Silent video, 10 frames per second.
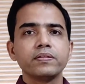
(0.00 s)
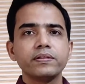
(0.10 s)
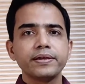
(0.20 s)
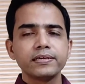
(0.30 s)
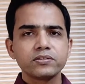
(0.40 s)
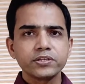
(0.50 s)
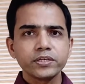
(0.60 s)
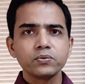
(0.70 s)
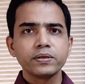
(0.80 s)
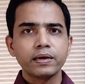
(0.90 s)
The
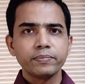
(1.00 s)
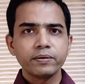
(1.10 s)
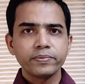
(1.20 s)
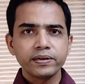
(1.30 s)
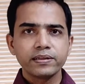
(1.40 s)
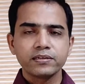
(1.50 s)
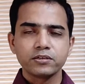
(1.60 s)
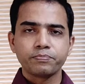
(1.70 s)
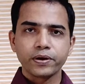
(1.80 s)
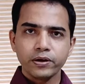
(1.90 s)
history to the amendment, there is
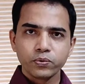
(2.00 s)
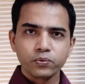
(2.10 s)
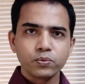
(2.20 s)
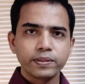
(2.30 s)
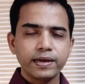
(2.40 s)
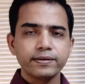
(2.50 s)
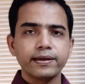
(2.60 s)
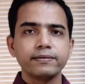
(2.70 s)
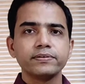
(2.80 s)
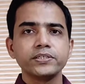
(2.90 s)
a prelude to that,
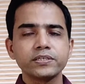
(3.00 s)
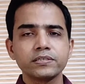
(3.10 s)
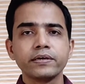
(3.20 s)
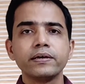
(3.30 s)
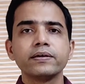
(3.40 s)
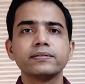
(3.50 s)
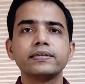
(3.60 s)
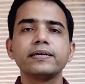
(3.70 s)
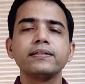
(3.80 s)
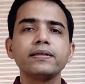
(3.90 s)
and which is
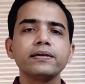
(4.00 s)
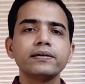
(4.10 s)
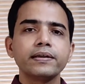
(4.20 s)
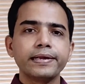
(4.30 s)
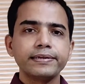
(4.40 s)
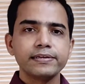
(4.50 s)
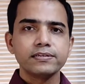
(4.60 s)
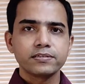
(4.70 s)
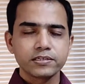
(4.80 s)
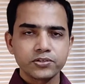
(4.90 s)
that in the year
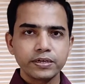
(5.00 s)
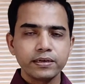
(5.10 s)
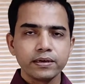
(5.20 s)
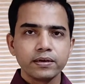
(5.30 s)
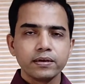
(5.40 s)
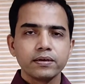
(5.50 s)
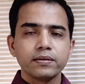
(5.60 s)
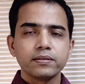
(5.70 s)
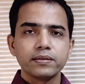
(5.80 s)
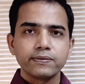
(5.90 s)
1960,
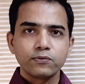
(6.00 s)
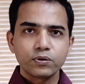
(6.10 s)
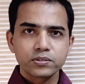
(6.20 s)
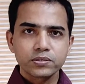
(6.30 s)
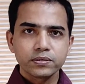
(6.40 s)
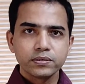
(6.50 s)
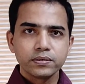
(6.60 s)
there was